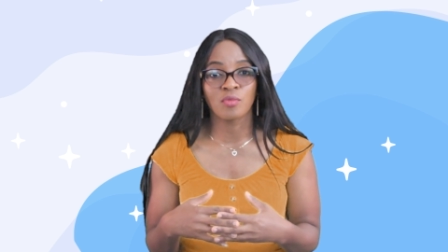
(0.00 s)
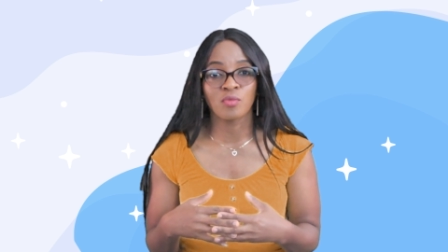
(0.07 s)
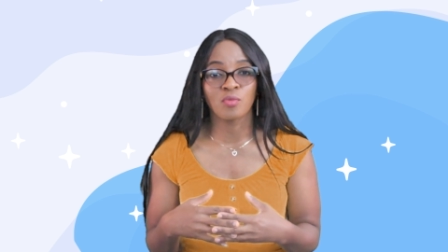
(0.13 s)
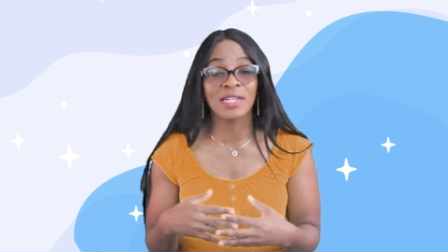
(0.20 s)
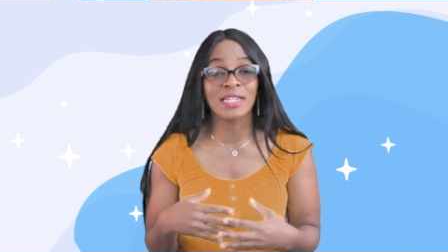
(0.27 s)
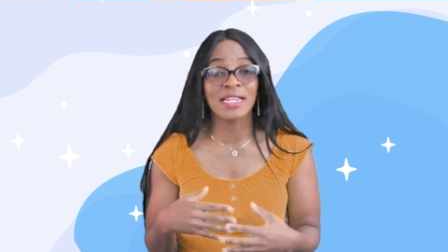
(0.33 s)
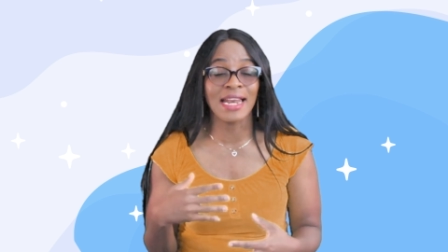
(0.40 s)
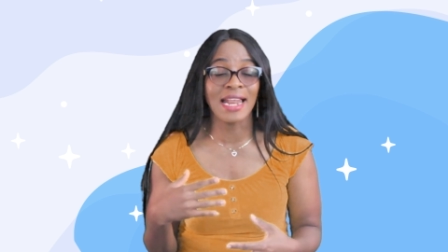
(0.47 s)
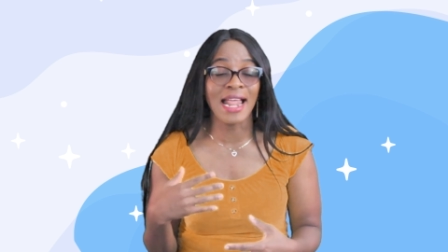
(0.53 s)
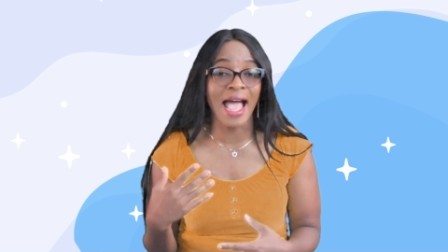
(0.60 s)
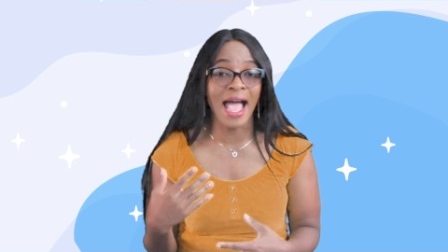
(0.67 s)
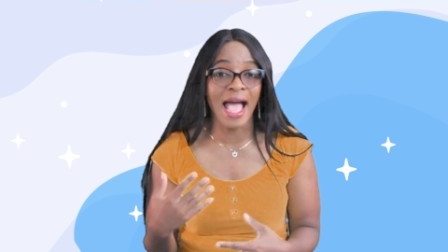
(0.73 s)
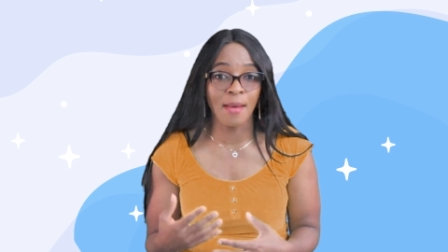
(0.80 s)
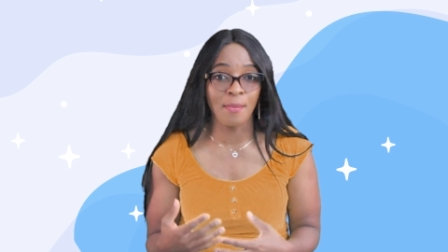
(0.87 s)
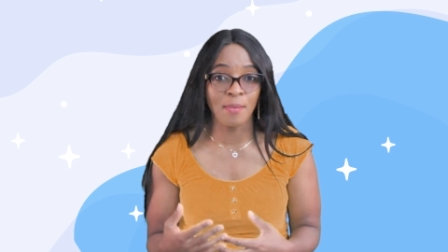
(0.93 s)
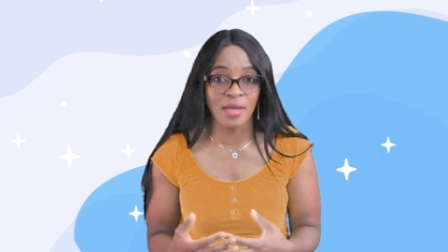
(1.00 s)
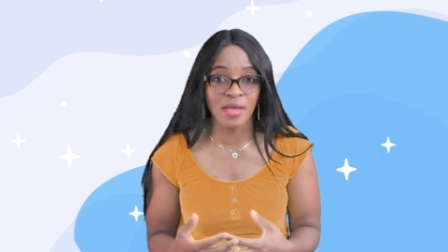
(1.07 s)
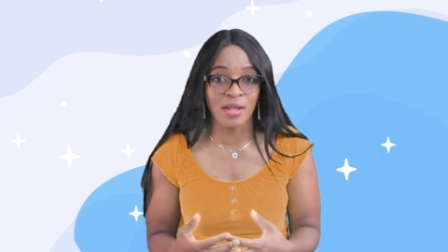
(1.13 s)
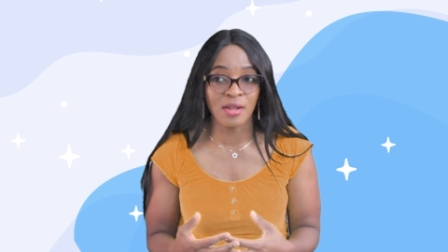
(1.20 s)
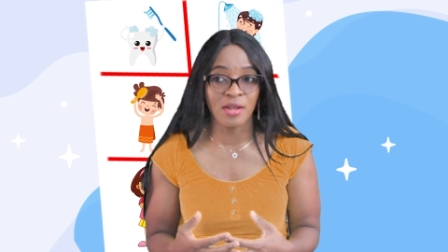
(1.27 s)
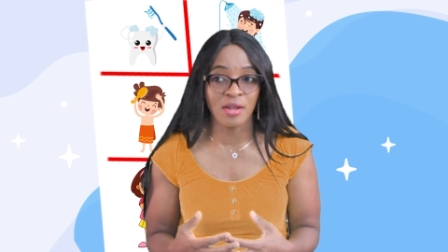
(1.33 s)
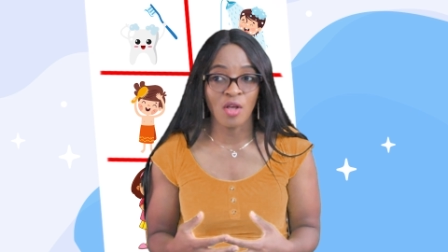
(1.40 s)
when that
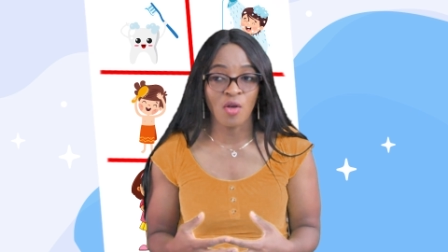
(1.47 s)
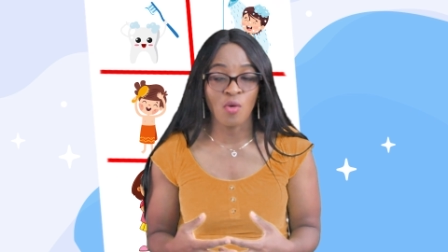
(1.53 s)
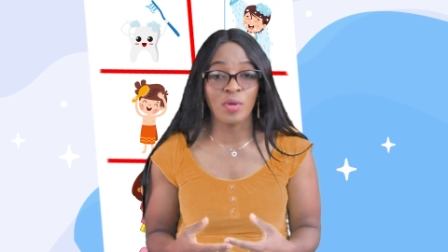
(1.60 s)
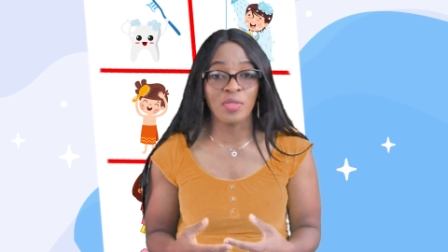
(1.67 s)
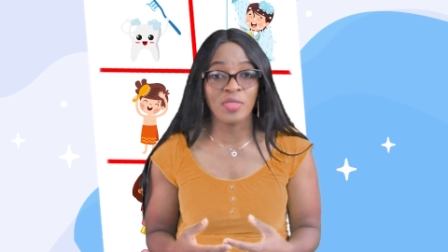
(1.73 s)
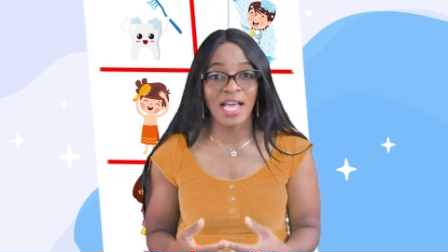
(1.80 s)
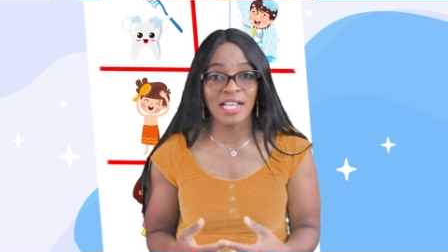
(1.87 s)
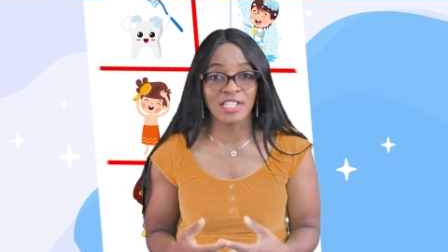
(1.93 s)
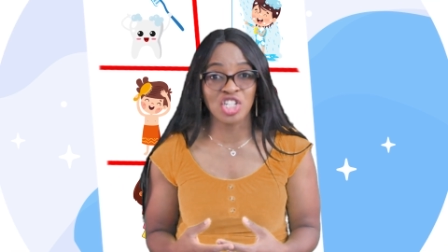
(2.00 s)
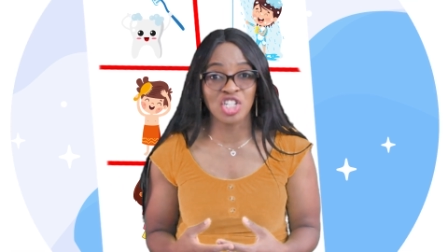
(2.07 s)
happens with that